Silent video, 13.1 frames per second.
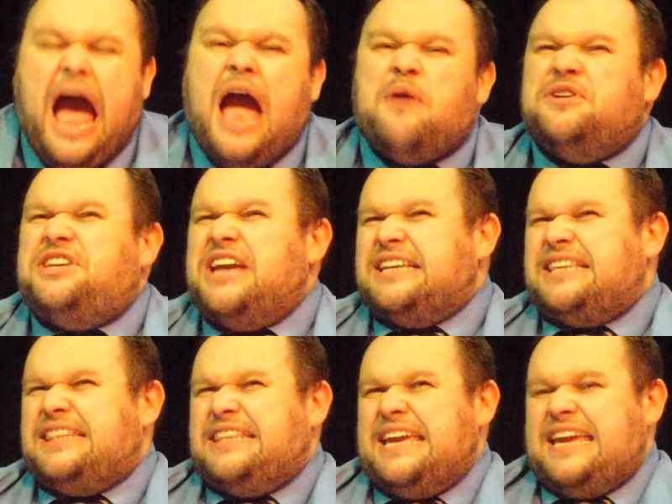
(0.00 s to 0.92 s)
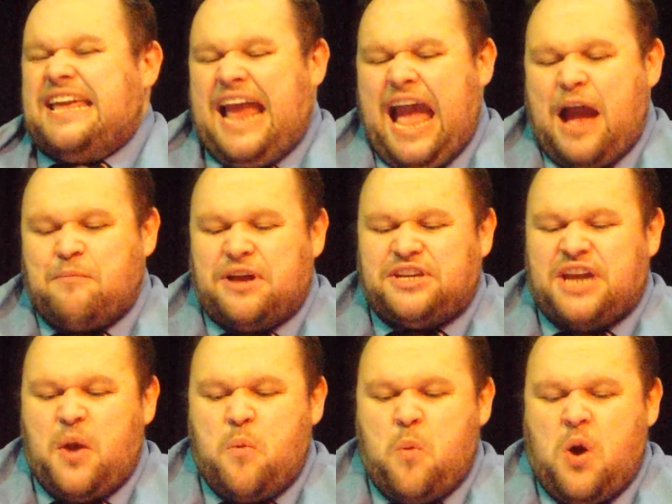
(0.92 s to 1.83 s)
I was just thinking how
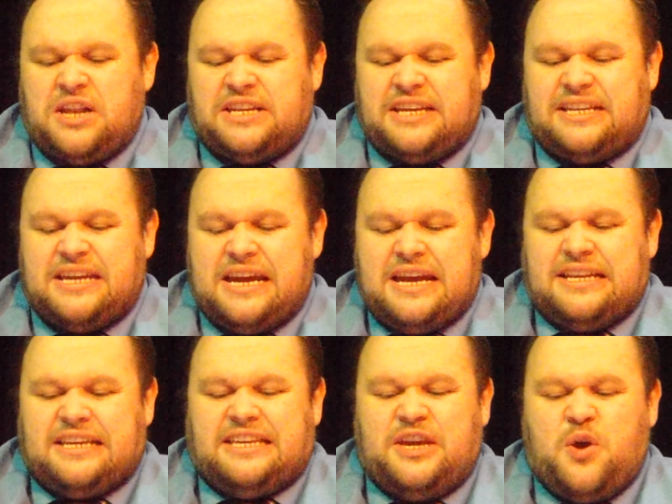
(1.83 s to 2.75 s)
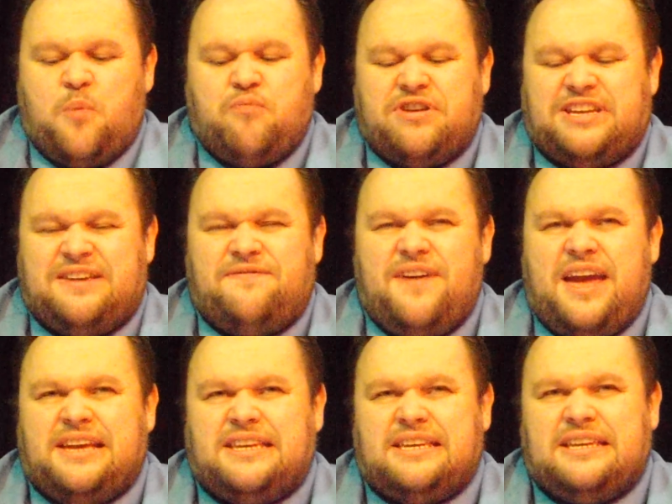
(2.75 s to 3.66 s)
much I wanted to see your pretty
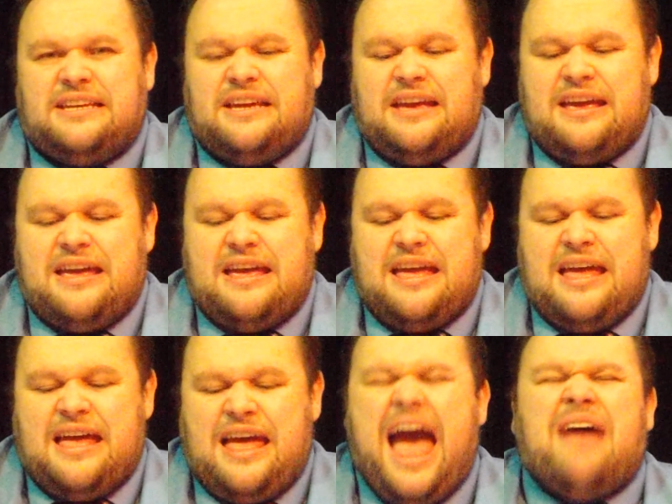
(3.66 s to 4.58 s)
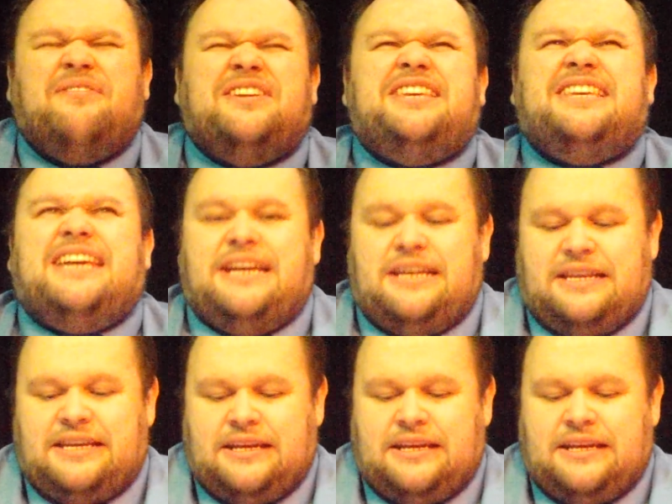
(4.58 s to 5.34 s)
face. Have a seat.